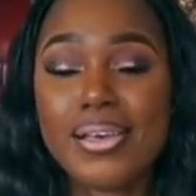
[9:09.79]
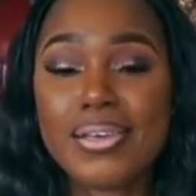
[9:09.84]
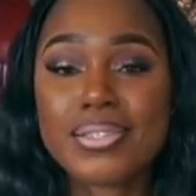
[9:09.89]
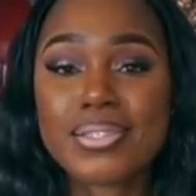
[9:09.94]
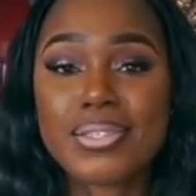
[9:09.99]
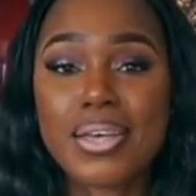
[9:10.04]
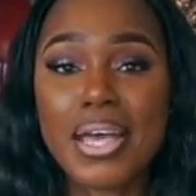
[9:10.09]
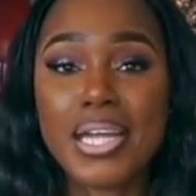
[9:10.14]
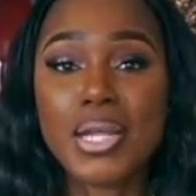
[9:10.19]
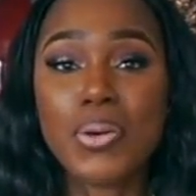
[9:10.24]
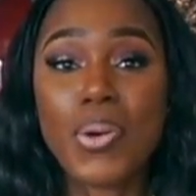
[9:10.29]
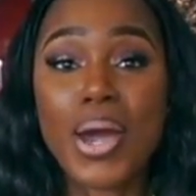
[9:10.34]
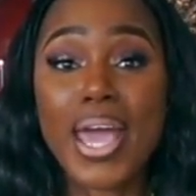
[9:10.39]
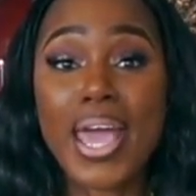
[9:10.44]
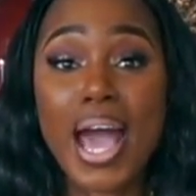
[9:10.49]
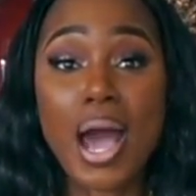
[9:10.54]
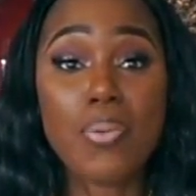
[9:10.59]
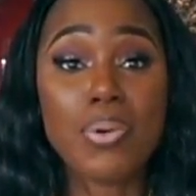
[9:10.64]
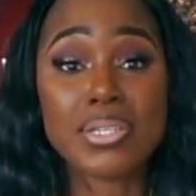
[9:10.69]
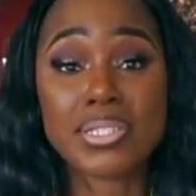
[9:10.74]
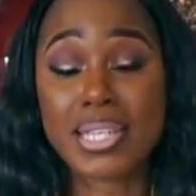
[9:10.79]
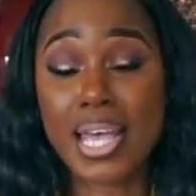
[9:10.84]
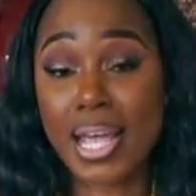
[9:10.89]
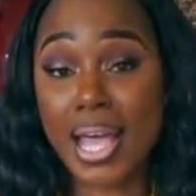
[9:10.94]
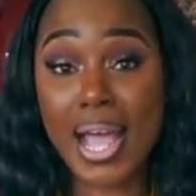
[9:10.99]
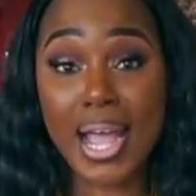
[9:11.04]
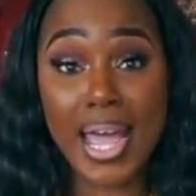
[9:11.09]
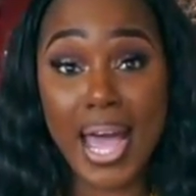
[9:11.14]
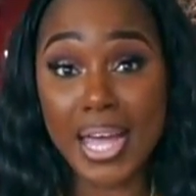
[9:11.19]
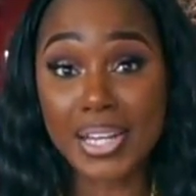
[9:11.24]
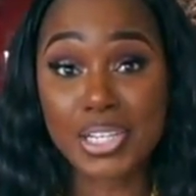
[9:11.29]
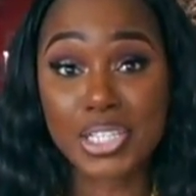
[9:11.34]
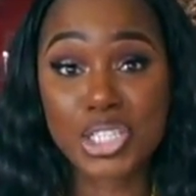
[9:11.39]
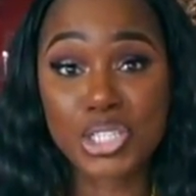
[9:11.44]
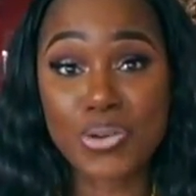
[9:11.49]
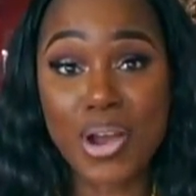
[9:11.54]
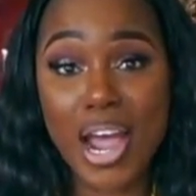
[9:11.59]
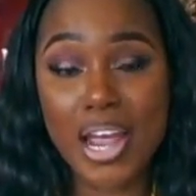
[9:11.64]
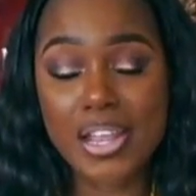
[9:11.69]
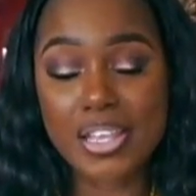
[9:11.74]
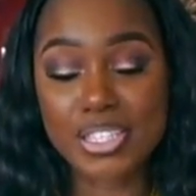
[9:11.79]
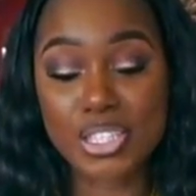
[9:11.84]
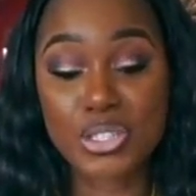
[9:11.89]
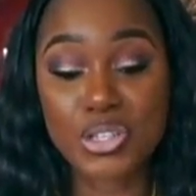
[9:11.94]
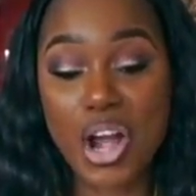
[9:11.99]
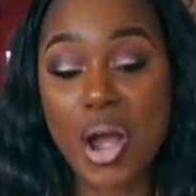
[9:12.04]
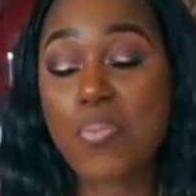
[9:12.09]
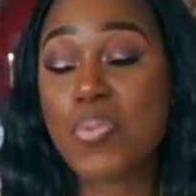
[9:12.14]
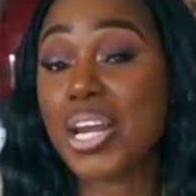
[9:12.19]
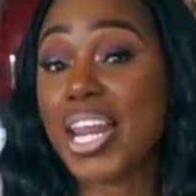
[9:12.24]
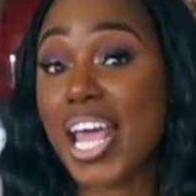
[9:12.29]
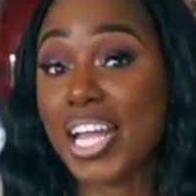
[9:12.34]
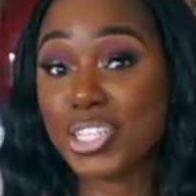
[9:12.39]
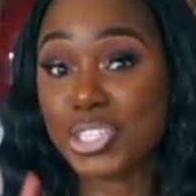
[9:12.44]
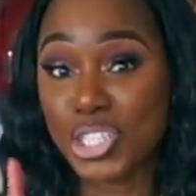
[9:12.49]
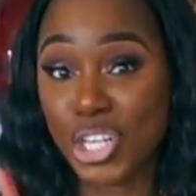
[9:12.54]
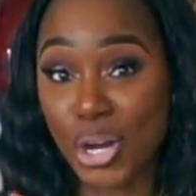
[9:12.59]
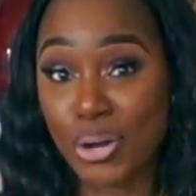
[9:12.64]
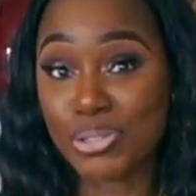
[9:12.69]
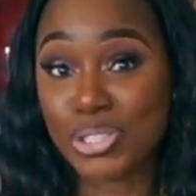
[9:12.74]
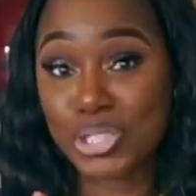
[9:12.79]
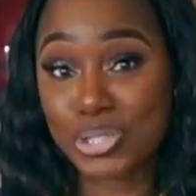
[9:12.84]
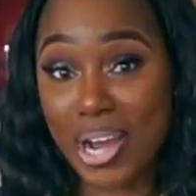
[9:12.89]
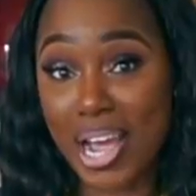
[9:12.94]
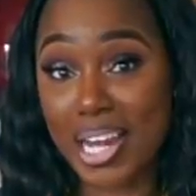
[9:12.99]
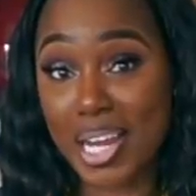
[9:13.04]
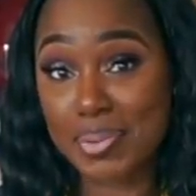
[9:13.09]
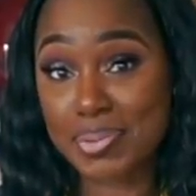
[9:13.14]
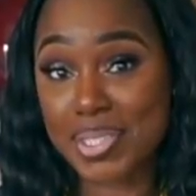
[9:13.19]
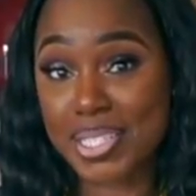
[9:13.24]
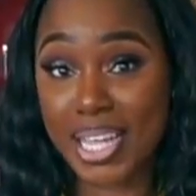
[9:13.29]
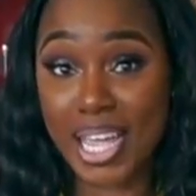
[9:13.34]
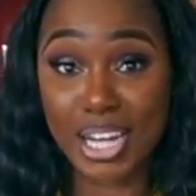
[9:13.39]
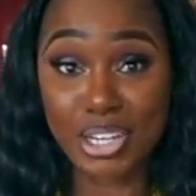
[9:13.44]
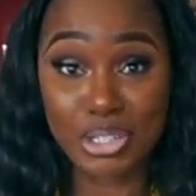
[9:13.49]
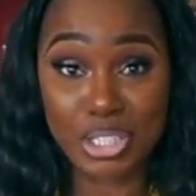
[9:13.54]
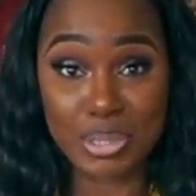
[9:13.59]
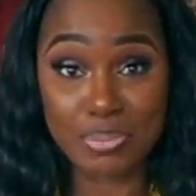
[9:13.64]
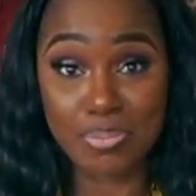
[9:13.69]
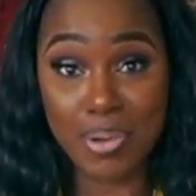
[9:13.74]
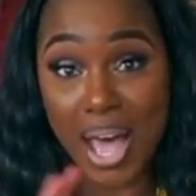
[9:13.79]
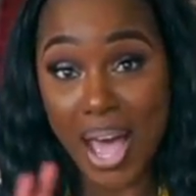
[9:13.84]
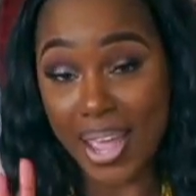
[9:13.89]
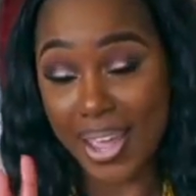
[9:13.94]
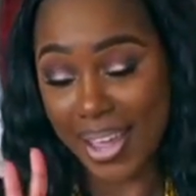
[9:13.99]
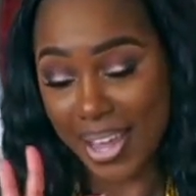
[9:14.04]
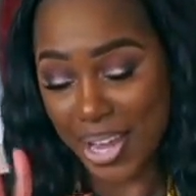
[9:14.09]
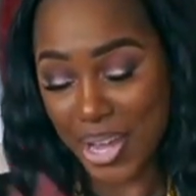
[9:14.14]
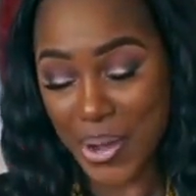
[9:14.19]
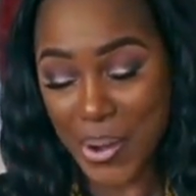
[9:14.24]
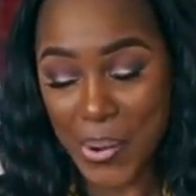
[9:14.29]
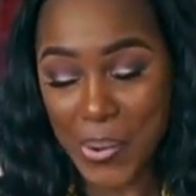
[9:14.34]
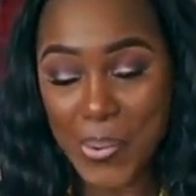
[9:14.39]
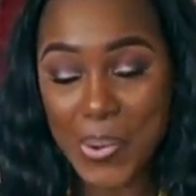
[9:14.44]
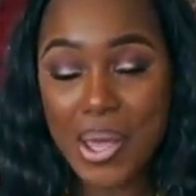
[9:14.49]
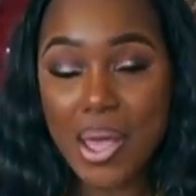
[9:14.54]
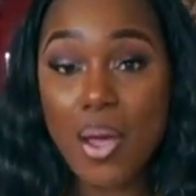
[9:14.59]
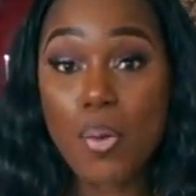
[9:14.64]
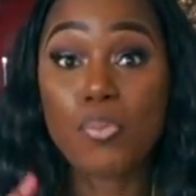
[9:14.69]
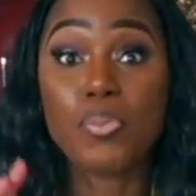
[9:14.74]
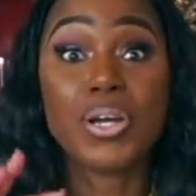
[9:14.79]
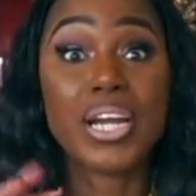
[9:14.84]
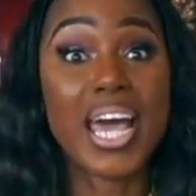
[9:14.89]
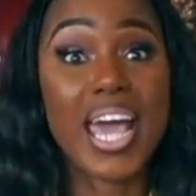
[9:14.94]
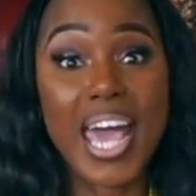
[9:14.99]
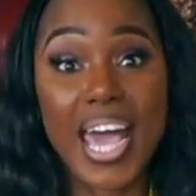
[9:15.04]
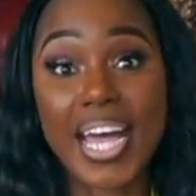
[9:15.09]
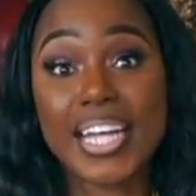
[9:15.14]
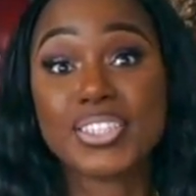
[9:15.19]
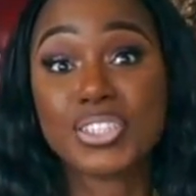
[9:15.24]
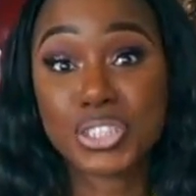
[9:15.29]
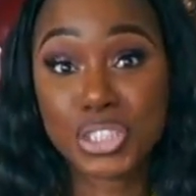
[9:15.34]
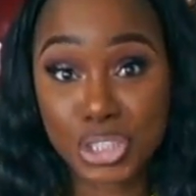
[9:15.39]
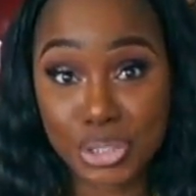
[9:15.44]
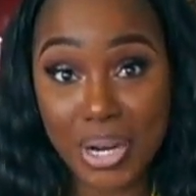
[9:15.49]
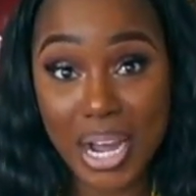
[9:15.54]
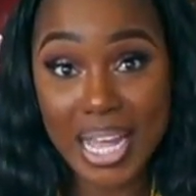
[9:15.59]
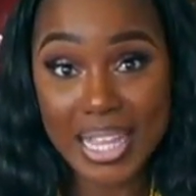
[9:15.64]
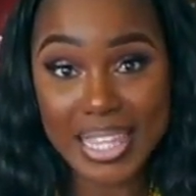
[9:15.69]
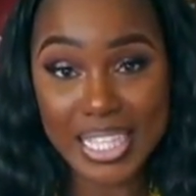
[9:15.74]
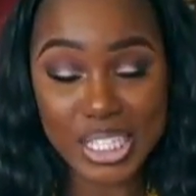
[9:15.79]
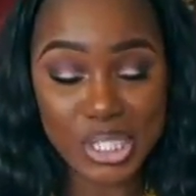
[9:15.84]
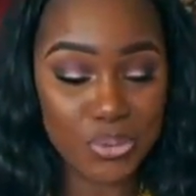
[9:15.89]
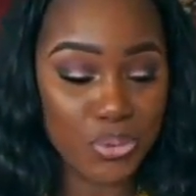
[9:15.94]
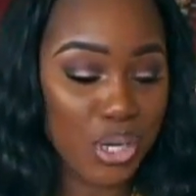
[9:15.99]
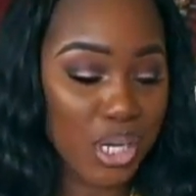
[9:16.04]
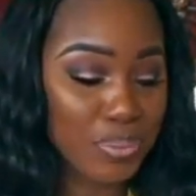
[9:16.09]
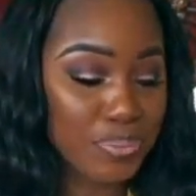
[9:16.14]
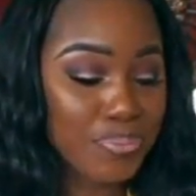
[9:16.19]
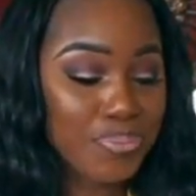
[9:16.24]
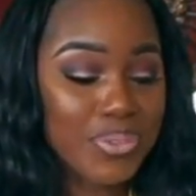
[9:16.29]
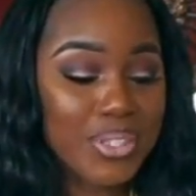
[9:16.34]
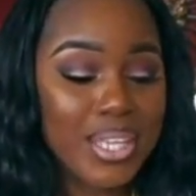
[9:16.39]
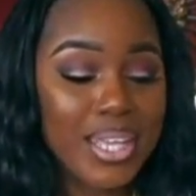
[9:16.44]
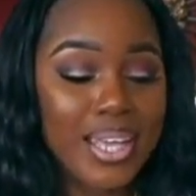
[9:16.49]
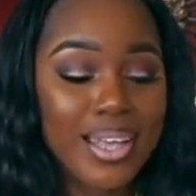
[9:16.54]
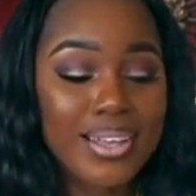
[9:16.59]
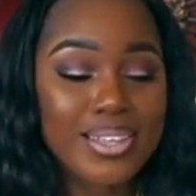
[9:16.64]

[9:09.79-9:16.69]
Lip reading: So anyway, I was like, I gotta try this. Normally, I don't try lipstick. I just buy and go. But I had to try this one.